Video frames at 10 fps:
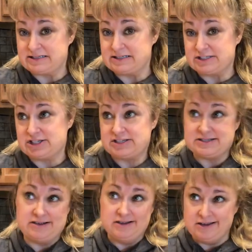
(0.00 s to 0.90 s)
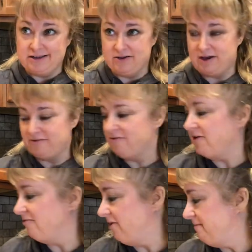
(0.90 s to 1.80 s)
It's just you have a
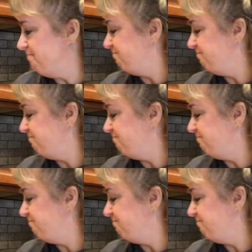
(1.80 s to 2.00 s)
favorite.